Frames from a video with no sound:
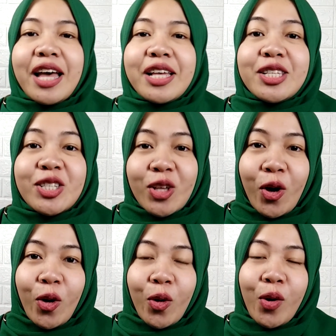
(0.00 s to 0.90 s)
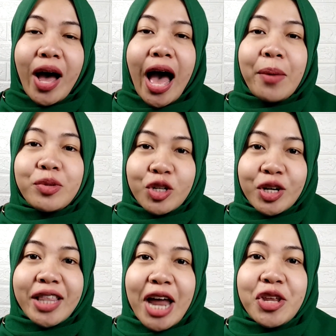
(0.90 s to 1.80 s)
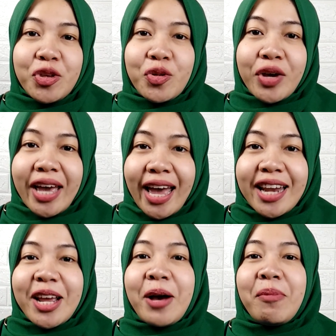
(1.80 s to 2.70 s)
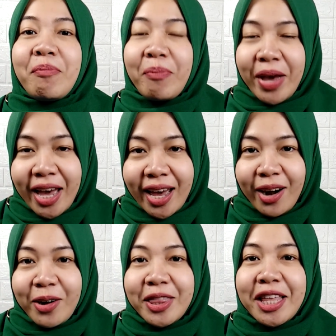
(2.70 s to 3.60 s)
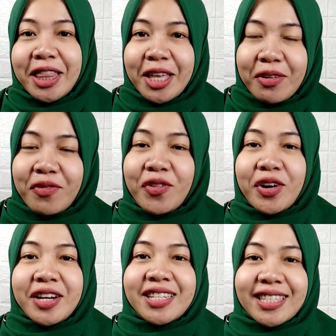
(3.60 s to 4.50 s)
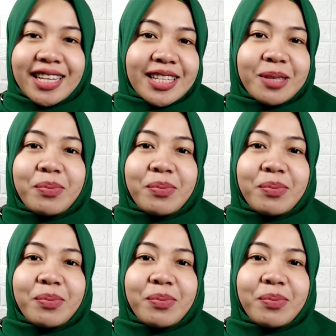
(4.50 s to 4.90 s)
So I'm sure that you can compare the differences